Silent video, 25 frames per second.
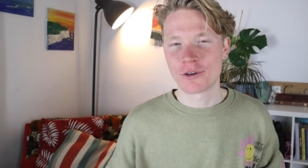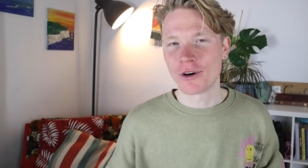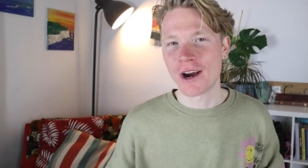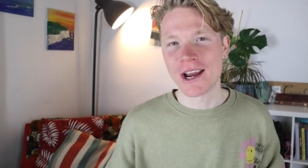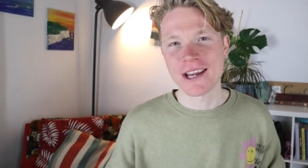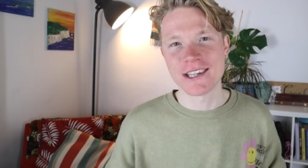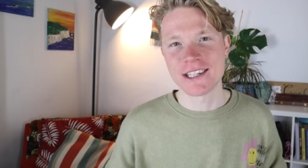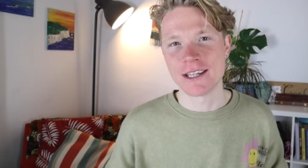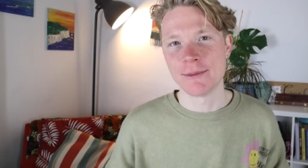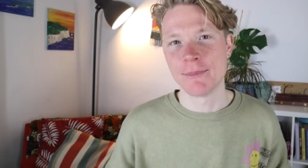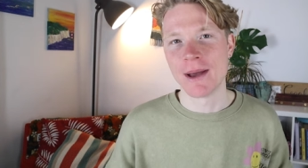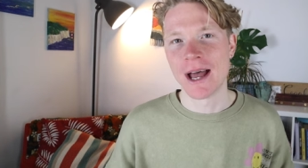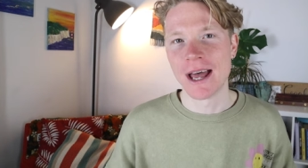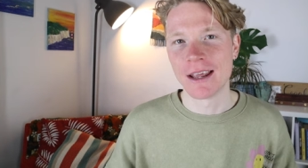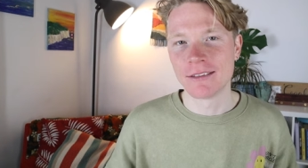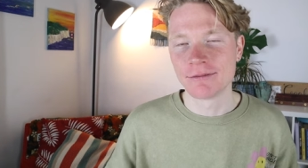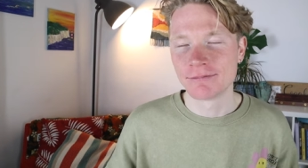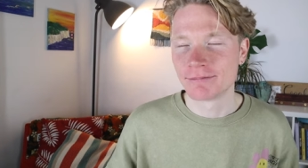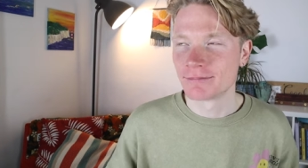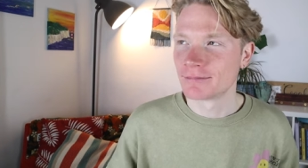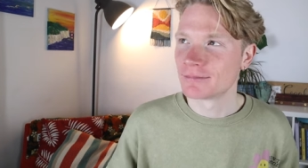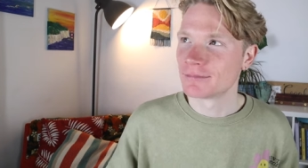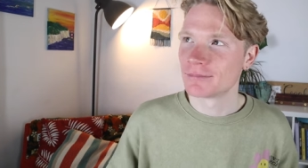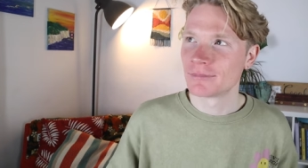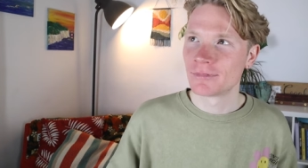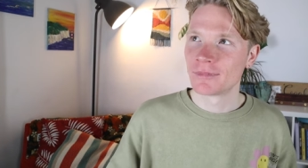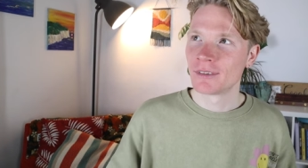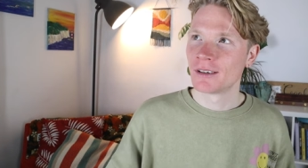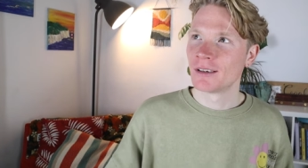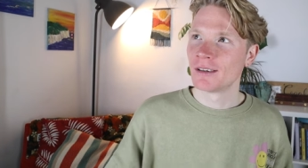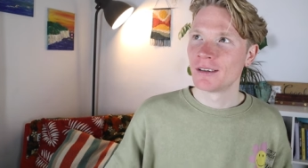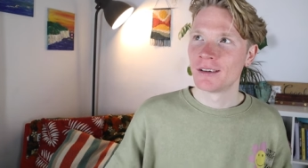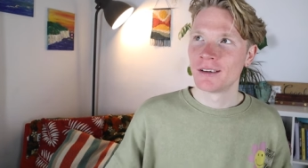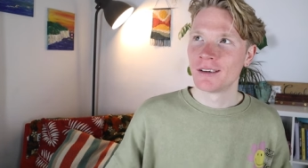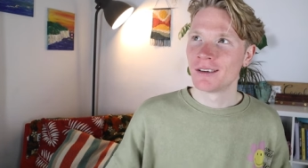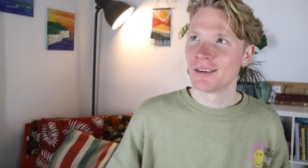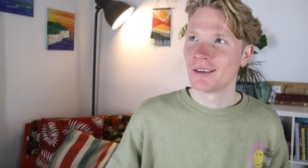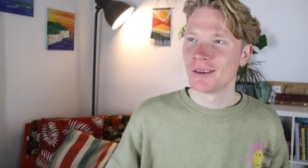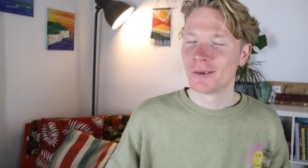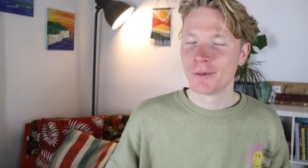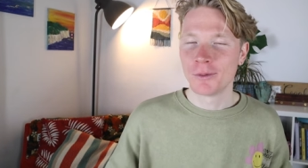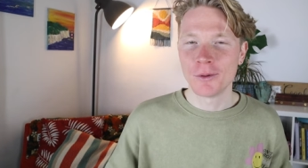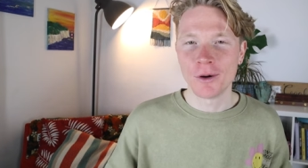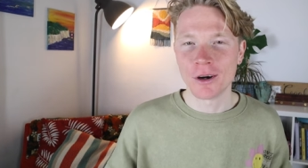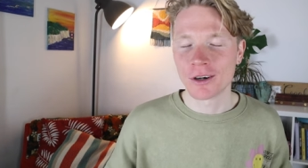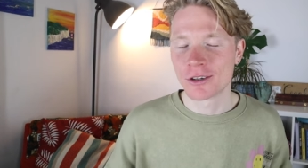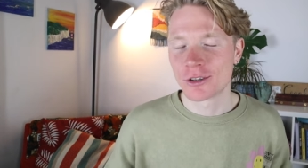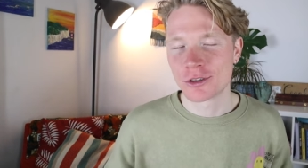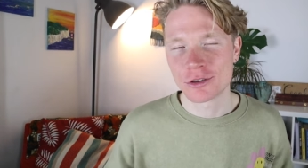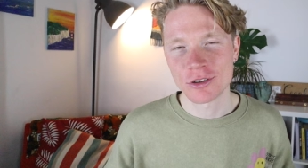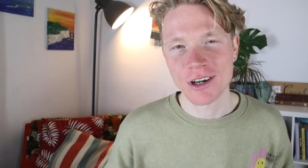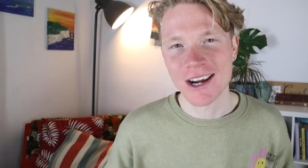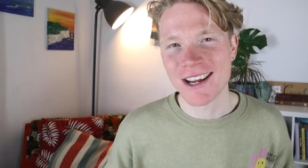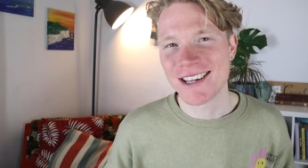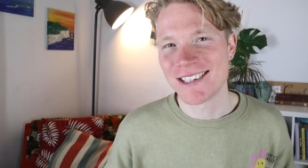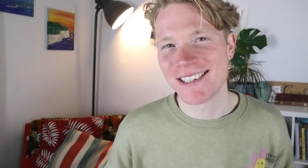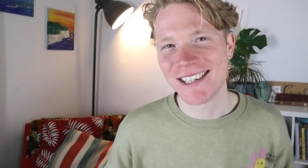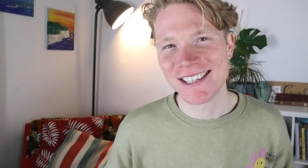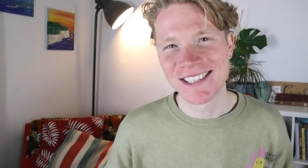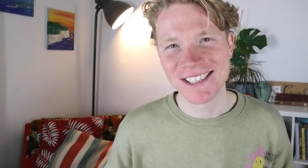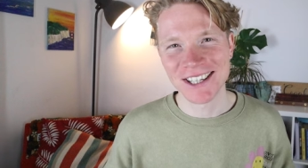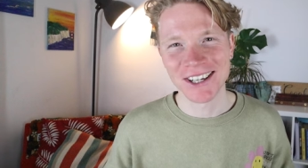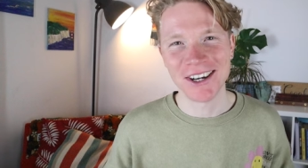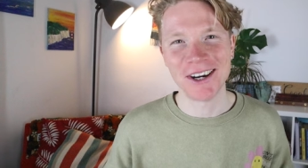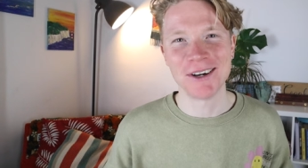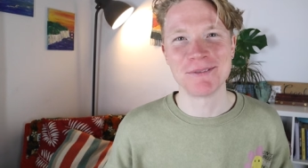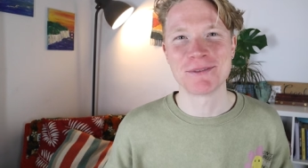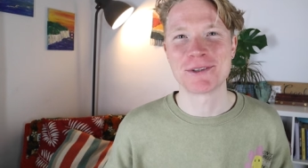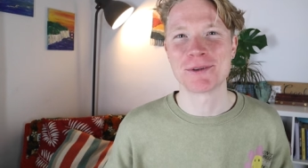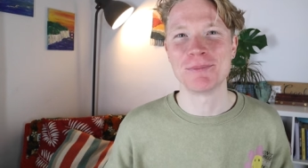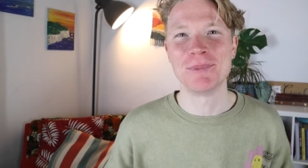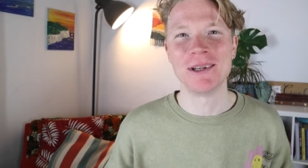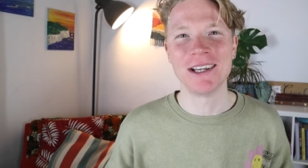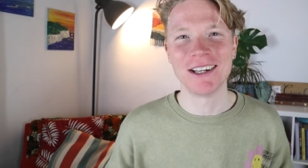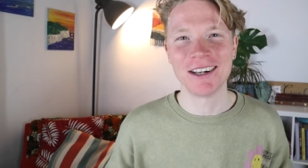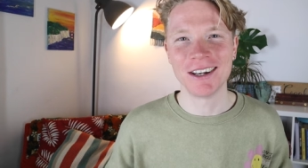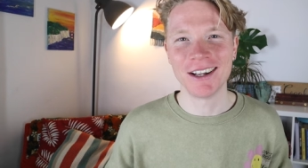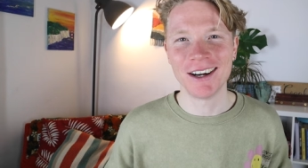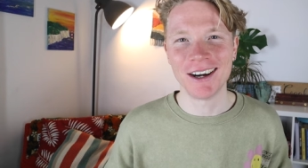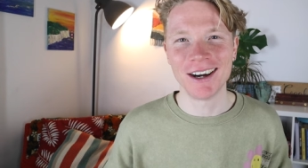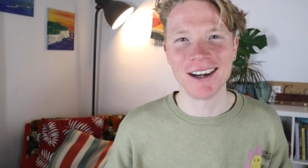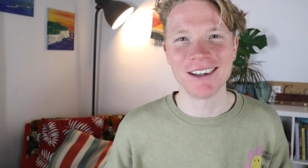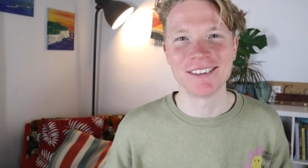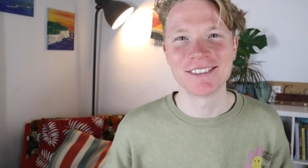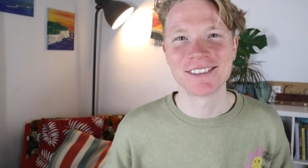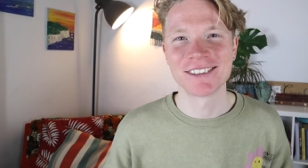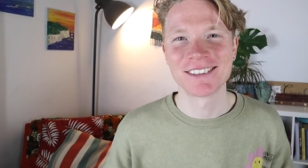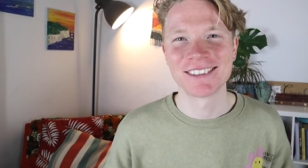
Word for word: Crazy, man. What a crazy time to be alive.